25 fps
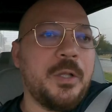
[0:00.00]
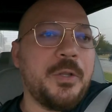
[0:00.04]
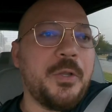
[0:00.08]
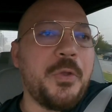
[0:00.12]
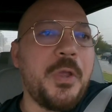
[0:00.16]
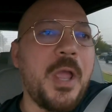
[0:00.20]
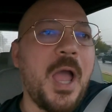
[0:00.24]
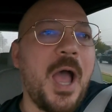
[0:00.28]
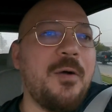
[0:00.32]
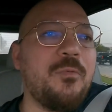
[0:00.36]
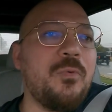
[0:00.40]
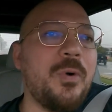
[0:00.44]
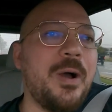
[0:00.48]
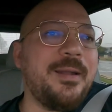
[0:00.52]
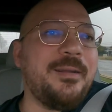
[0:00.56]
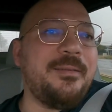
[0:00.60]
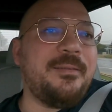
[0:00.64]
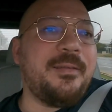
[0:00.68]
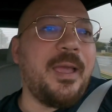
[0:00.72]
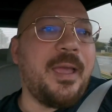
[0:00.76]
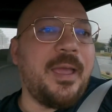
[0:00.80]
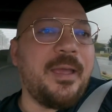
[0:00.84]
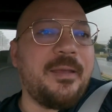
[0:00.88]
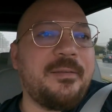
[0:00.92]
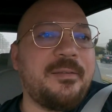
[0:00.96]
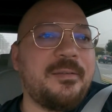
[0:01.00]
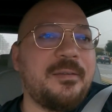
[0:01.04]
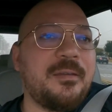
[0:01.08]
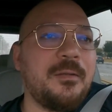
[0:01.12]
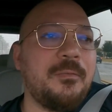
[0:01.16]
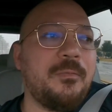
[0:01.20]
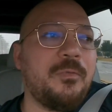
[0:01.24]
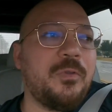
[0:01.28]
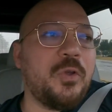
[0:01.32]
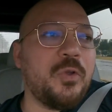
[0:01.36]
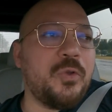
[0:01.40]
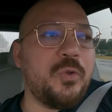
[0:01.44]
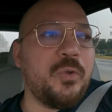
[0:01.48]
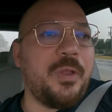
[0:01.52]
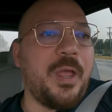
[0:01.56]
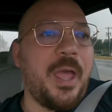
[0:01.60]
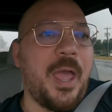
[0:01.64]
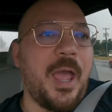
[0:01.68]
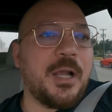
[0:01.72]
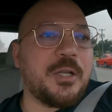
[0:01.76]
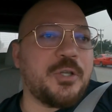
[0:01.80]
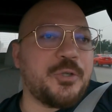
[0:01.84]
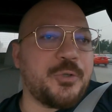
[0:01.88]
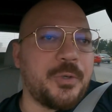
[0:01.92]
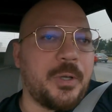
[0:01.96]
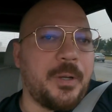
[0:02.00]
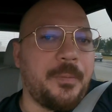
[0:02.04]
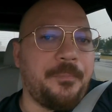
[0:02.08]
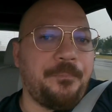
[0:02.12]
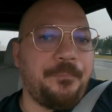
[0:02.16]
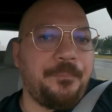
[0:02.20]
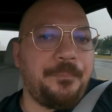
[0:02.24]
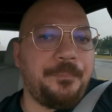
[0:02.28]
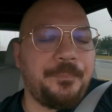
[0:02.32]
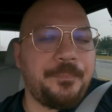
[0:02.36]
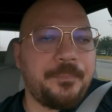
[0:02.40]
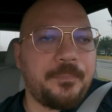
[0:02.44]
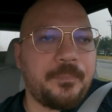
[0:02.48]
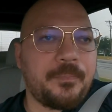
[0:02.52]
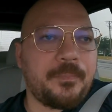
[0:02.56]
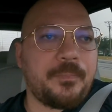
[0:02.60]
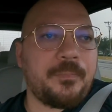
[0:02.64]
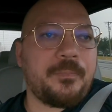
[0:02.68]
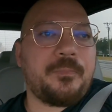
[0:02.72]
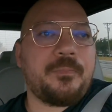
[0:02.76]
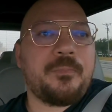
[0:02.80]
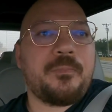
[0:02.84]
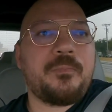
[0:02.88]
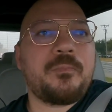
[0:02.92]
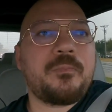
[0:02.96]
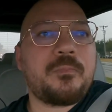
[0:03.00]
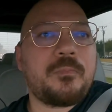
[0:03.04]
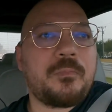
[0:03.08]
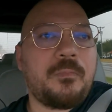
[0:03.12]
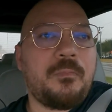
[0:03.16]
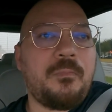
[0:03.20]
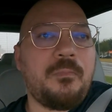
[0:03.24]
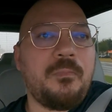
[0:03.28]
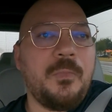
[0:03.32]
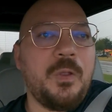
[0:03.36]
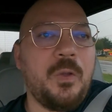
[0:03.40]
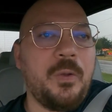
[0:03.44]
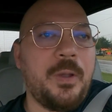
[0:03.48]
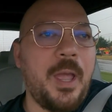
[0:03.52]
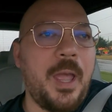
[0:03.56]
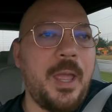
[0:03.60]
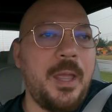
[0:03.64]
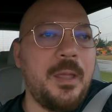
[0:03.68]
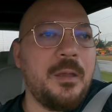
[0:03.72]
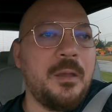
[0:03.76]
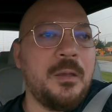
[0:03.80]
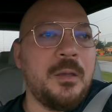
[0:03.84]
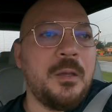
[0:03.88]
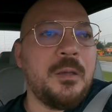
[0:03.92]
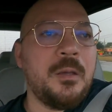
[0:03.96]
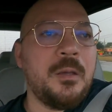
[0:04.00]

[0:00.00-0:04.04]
do you have what it takes to do the extra okay